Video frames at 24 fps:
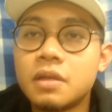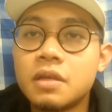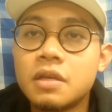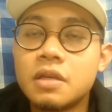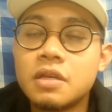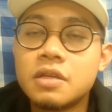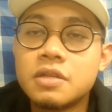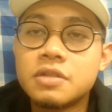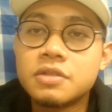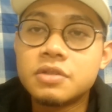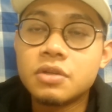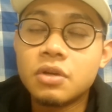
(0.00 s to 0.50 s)

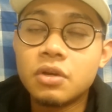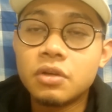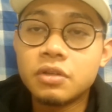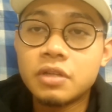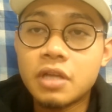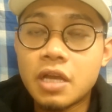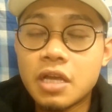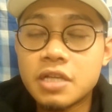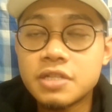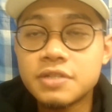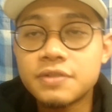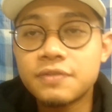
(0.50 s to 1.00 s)
So
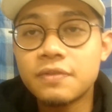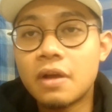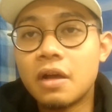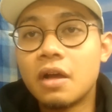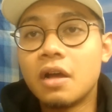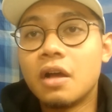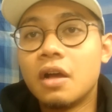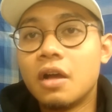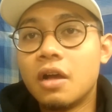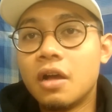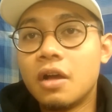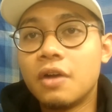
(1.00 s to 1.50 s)
that is
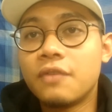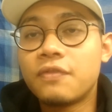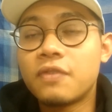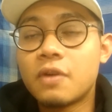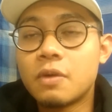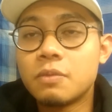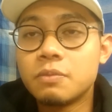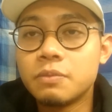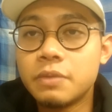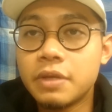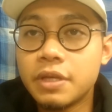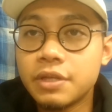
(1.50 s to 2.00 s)

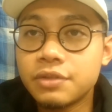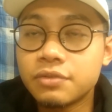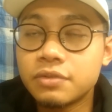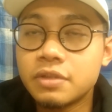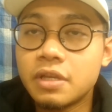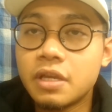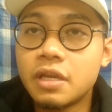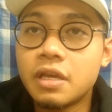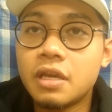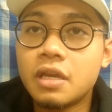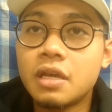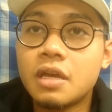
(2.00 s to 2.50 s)
from me
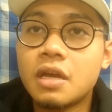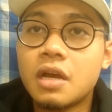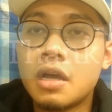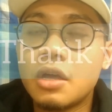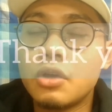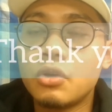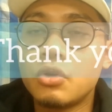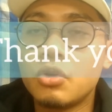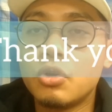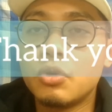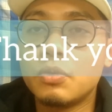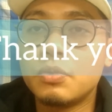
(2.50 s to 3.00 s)
today. I
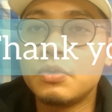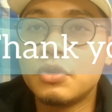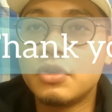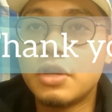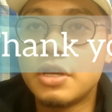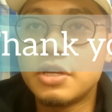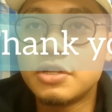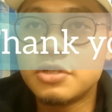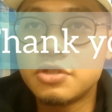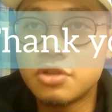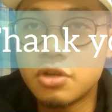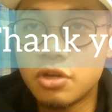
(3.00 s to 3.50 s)
hope you
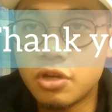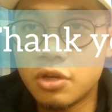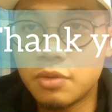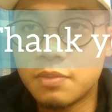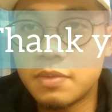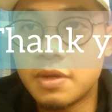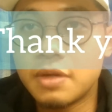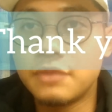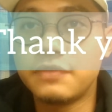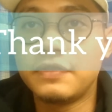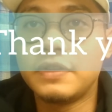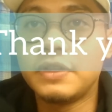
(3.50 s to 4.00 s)
enjoy
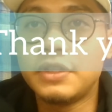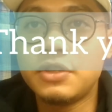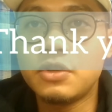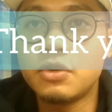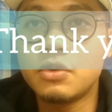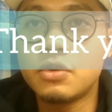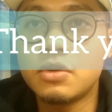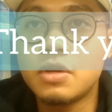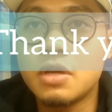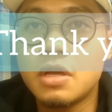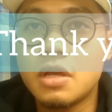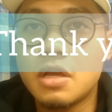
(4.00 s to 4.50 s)
my
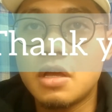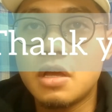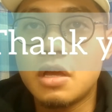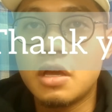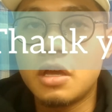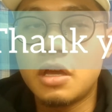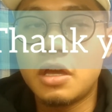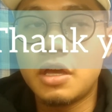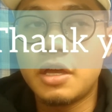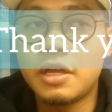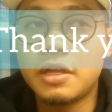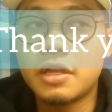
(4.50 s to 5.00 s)
video
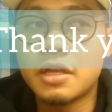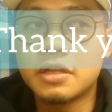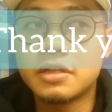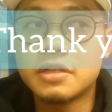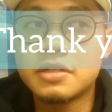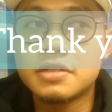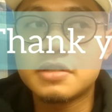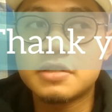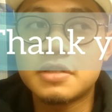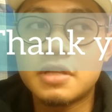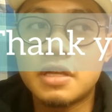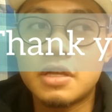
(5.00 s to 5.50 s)
and
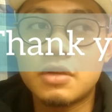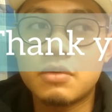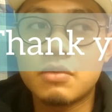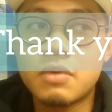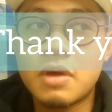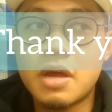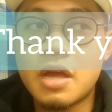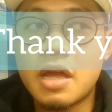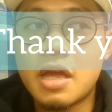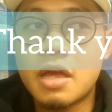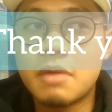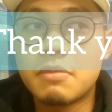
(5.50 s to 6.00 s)
understand what
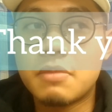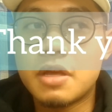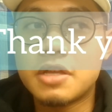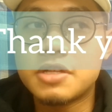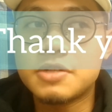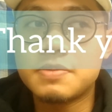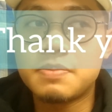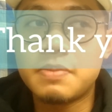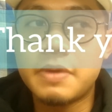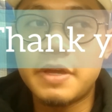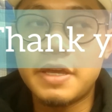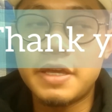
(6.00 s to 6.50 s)
I am
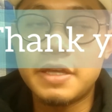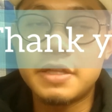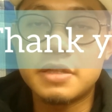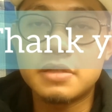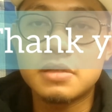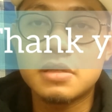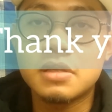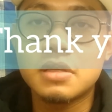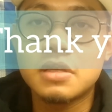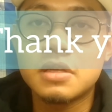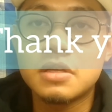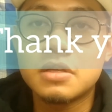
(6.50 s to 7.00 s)
explaining.
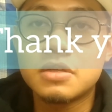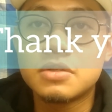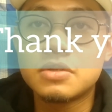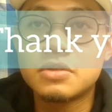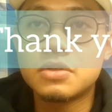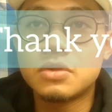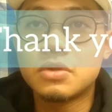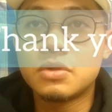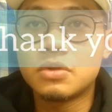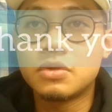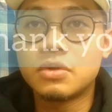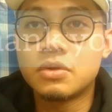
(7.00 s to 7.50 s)

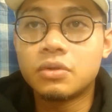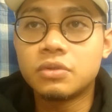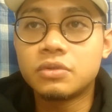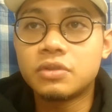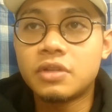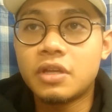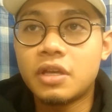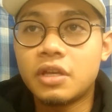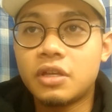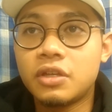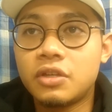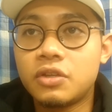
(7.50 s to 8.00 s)
So
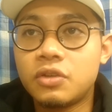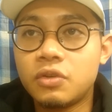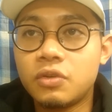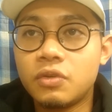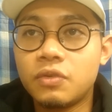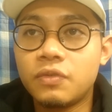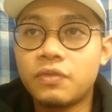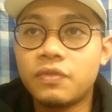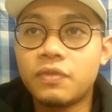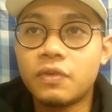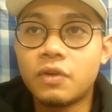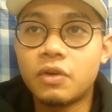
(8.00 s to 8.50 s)
thank you
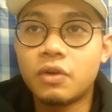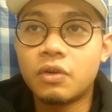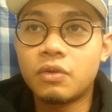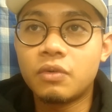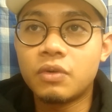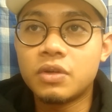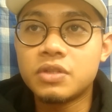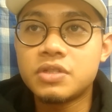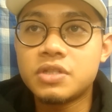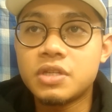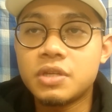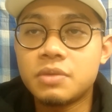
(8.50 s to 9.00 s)
for
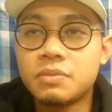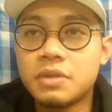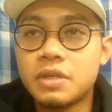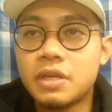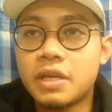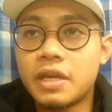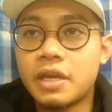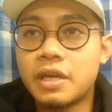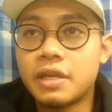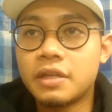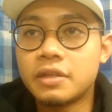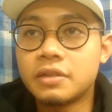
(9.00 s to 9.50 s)
watching me
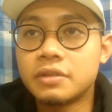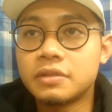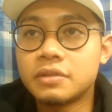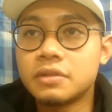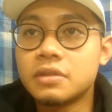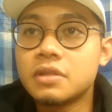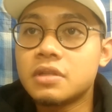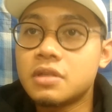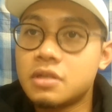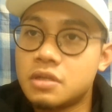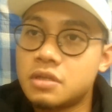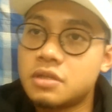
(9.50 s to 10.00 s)
and
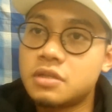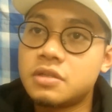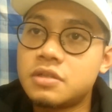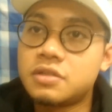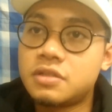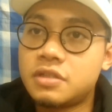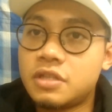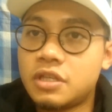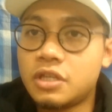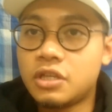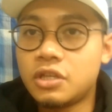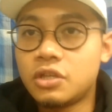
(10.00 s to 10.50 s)

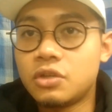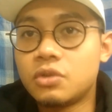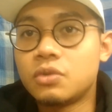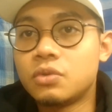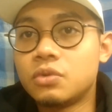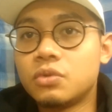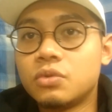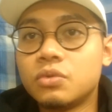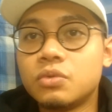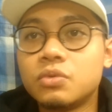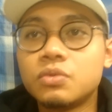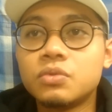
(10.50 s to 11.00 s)
see
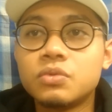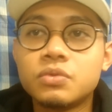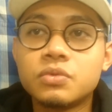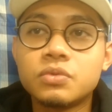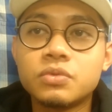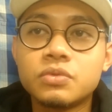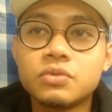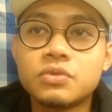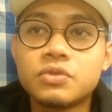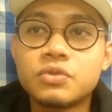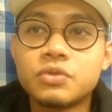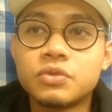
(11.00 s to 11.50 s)
you
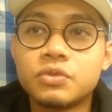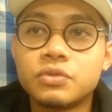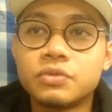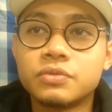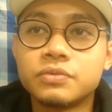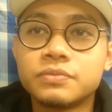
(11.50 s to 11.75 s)
soon.